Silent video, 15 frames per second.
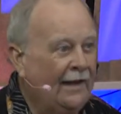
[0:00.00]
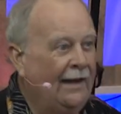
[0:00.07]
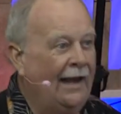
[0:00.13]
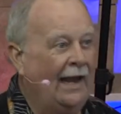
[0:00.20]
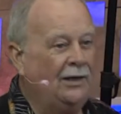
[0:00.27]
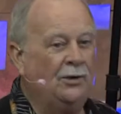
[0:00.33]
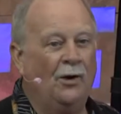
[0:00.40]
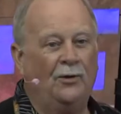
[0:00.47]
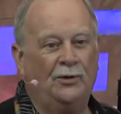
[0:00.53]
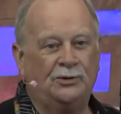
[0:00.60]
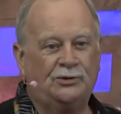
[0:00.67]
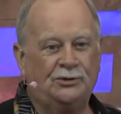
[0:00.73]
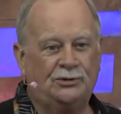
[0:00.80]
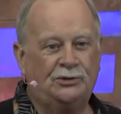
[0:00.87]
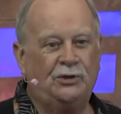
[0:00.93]
I know
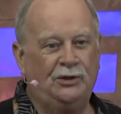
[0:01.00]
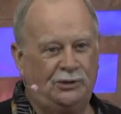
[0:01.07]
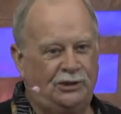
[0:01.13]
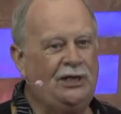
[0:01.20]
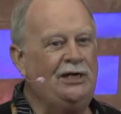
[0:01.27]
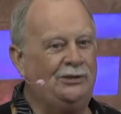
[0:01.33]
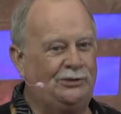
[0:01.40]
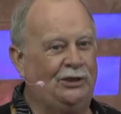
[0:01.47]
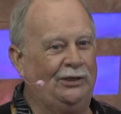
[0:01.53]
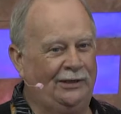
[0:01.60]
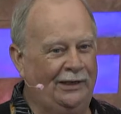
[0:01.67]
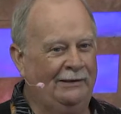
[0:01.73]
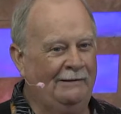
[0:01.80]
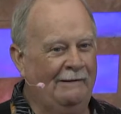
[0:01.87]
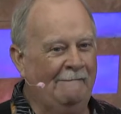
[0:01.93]
this is good
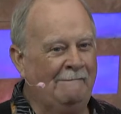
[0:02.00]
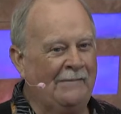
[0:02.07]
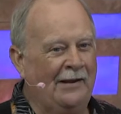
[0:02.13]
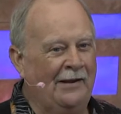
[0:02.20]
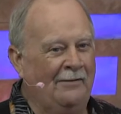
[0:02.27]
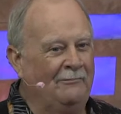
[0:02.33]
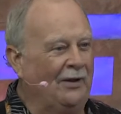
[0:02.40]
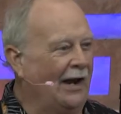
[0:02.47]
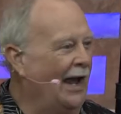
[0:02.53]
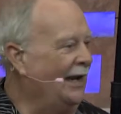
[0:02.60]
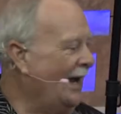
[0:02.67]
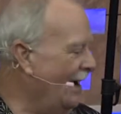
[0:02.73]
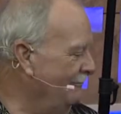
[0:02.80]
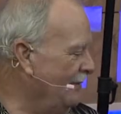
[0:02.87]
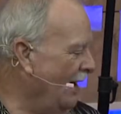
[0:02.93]
teaching, but
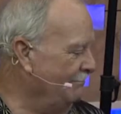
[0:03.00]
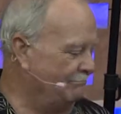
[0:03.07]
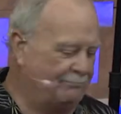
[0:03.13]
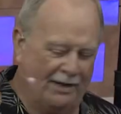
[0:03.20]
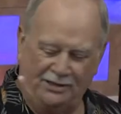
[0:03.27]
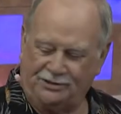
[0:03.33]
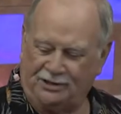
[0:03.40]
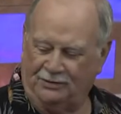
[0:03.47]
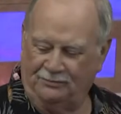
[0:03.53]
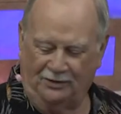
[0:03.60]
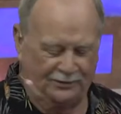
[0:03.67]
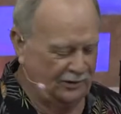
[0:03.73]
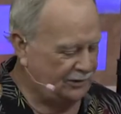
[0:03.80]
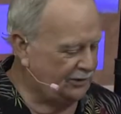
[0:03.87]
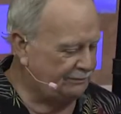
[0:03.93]
I, am buzzing with
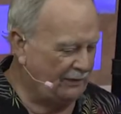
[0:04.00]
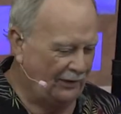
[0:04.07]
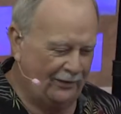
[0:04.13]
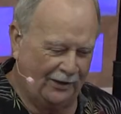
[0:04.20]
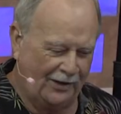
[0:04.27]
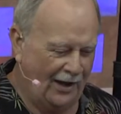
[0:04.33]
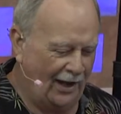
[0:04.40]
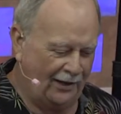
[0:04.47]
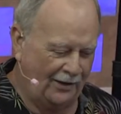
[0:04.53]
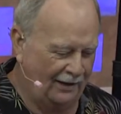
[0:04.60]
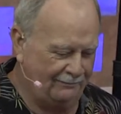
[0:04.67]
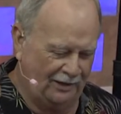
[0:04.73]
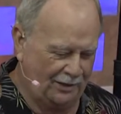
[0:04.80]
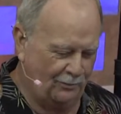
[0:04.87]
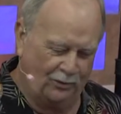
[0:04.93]
the Spirit of God on
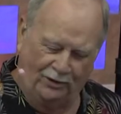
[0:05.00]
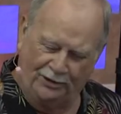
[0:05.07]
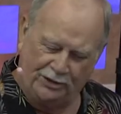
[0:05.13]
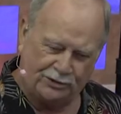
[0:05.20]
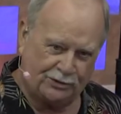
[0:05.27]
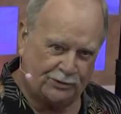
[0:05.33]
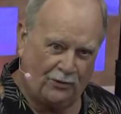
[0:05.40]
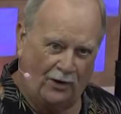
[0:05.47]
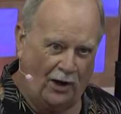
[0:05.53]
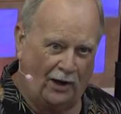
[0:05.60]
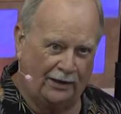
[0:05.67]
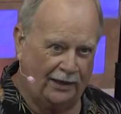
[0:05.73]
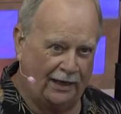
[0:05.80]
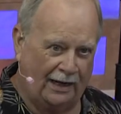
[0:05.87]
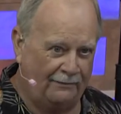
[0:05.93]
me really
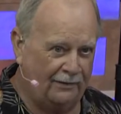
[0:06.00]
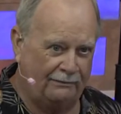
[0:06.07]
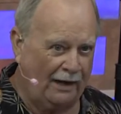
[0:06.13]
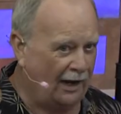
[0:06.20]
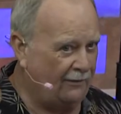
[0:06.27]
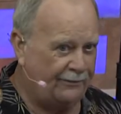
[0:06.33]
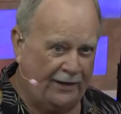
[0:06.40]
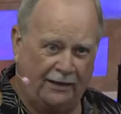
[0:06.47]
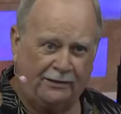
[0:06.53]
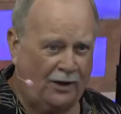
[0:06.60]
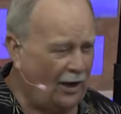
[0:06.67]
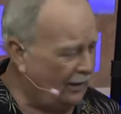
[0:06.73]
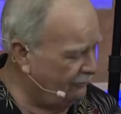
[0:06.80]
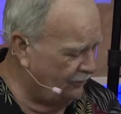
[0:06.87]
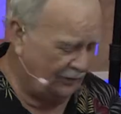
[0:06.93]
strong, and I'm, i think
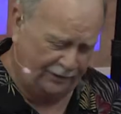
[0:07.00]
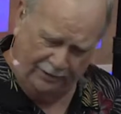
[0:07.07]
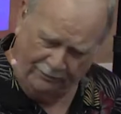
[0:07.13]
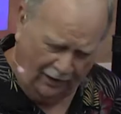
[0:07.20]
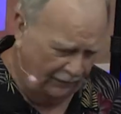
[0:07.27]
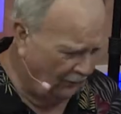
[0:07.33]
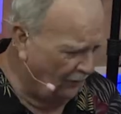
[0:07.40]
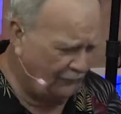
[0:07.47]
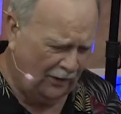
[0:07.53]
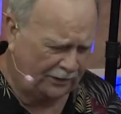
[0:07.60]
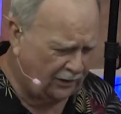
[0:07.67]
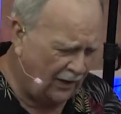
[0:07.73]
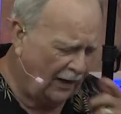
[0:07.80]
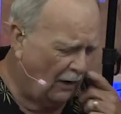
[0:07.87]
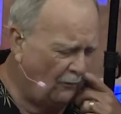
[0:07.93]
God really want,
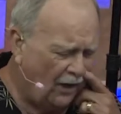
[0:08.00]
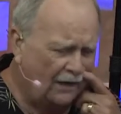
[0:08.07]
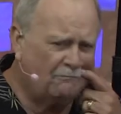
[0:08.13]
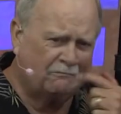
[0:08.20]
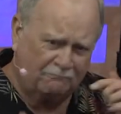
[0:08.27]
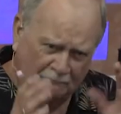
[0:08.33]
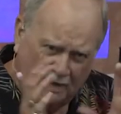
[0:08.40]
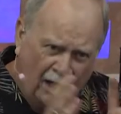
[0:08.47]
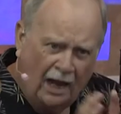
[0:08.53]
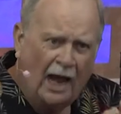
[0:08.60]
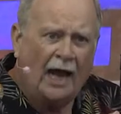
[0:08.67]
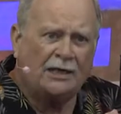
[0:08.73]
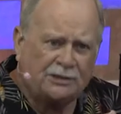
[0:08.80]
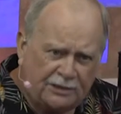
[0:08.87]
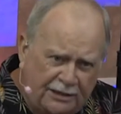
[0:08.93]
want, I want
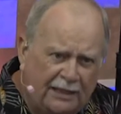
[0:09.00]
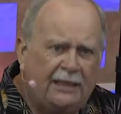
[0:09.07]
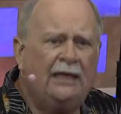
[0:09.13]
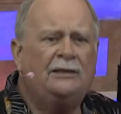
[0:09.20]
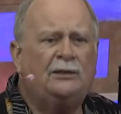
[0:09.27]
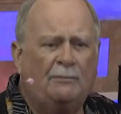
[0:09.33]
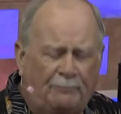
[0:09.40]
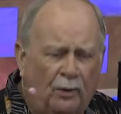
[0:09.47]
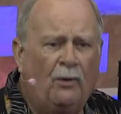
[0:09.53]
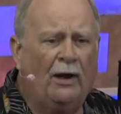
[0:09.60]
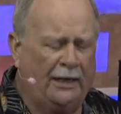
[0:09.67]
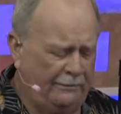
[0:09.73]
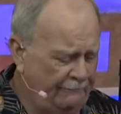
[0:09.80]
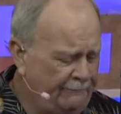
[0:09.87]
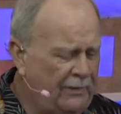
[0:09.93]
us to get the
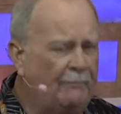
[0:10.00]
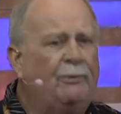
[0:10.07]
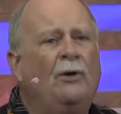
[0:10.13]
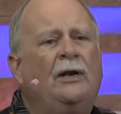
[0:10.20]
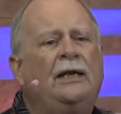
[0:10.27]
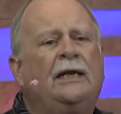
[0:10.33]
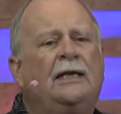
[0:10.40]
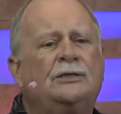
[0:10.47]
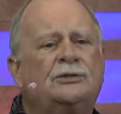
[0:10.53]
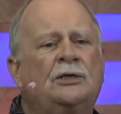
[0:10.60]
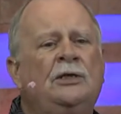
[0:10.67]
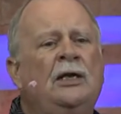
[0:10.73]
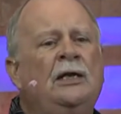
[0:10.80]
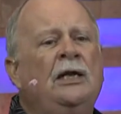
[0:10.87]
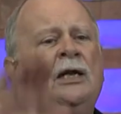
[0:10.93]
point. The point is,
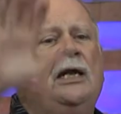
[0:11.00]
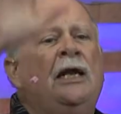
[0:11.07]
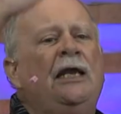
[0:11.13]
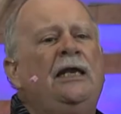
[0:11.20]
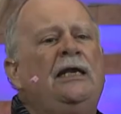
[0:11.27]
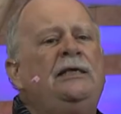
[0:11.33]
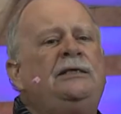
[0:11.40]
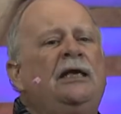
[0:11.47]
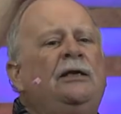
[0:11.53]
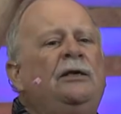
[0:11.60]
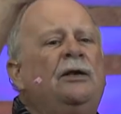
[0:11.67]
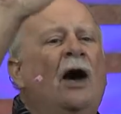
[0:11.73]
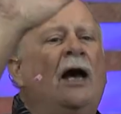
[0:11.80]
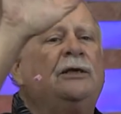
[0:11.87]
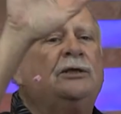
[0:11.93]
He did
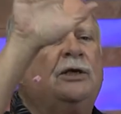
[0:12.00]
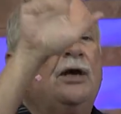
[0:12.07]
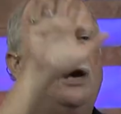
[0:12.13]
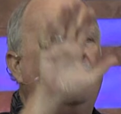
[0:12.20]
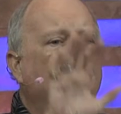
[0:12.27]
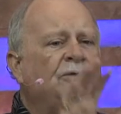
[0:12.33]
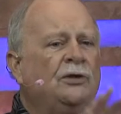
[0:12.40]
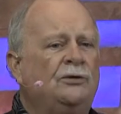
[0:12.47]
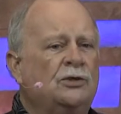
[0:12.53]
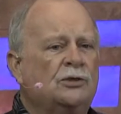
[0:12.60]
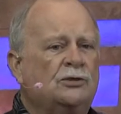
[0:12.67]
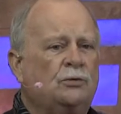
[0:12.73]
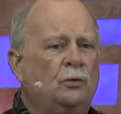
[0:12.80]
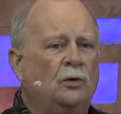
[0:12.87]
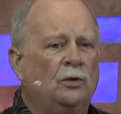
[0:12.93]
not come to
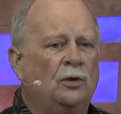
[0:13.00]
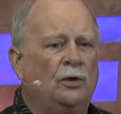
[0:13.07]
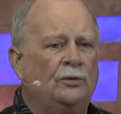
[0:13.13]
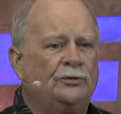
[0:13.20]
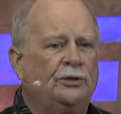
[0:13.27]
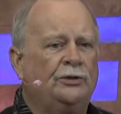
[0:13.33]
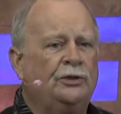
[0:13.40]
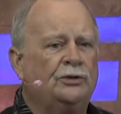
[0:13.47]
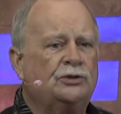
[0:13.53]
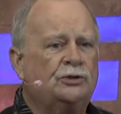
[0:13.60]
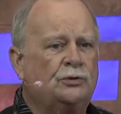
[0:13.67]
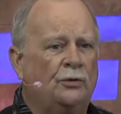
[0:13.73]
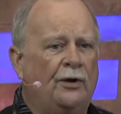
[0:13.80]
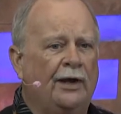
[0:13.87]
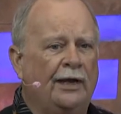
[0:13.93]
this world to
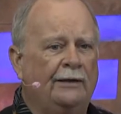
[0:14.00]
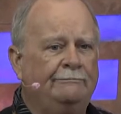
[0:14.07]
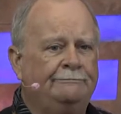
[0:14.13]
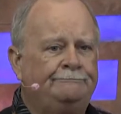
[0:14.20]
destroy it.